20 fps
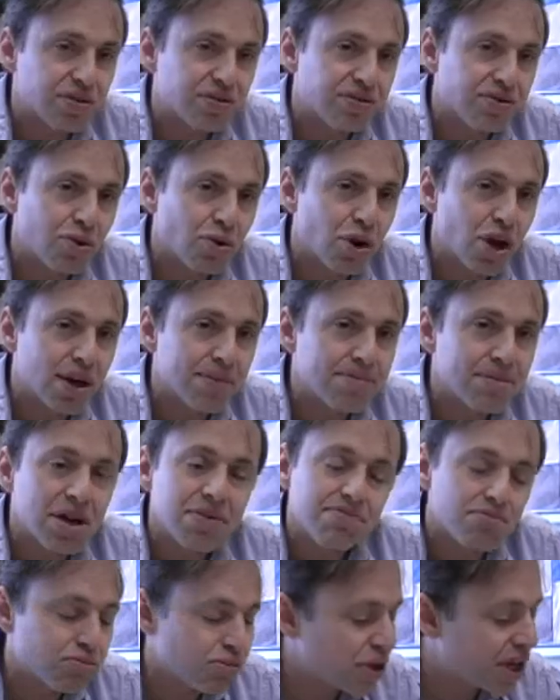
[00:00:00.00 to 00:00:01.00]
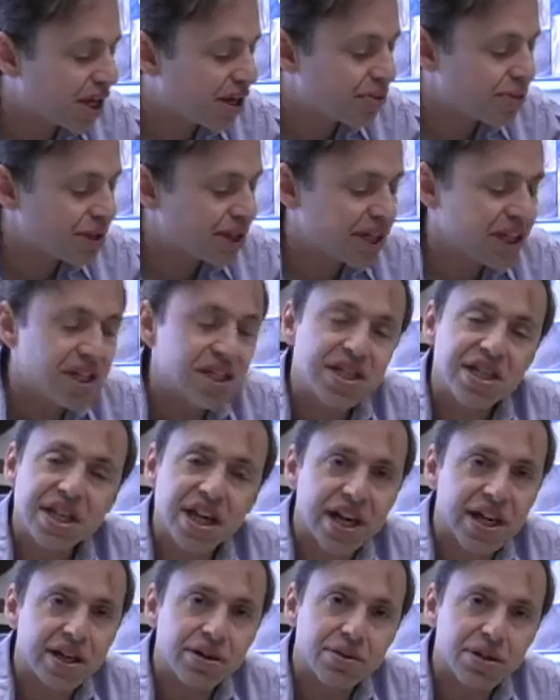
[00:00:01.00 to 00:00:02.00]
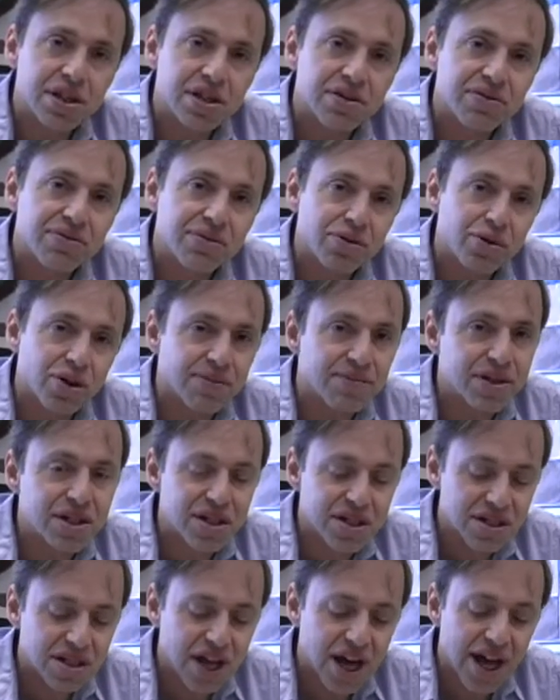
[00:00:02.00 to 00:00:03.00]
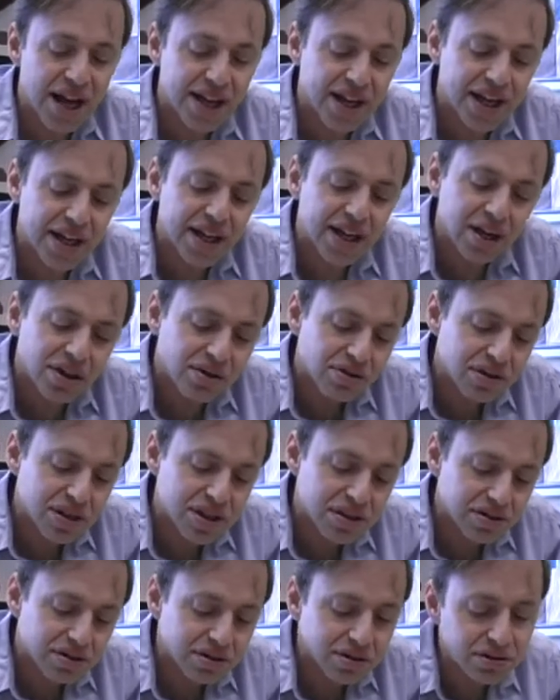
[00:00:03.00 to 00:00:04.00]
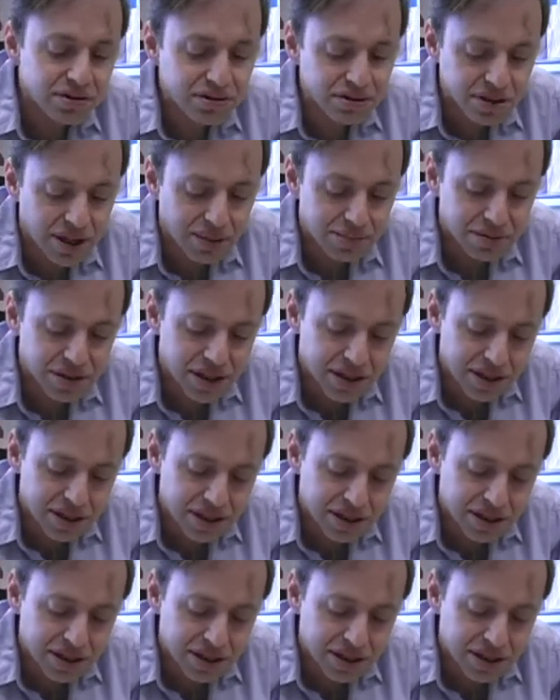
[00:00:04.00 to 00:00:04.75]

form, well, we didn't see any crystal form. This is not a crystal substance,